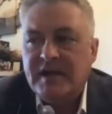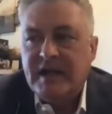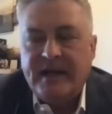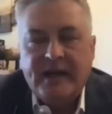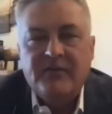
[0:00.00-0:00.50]

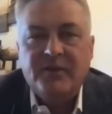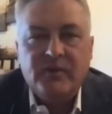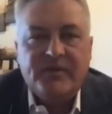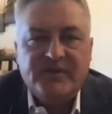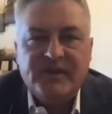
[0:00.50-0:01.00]
In an interview
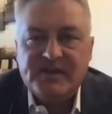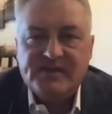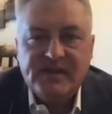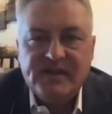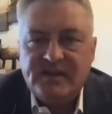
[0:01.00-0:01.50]
with the
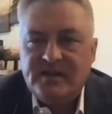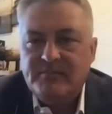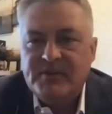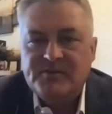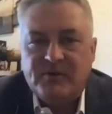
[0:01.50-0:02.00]
Tennessean,
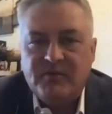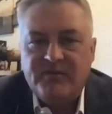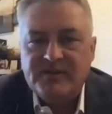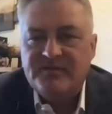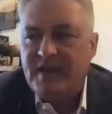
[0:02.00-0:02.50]
Miss
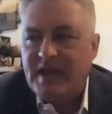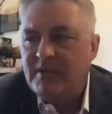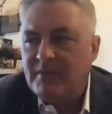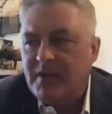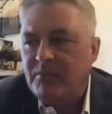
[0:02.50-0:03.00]
Murphy's
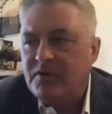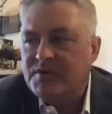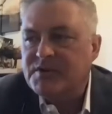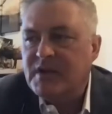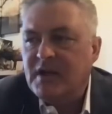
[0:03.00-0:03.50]
family
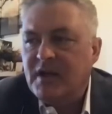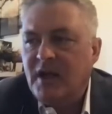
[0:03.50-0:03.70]
members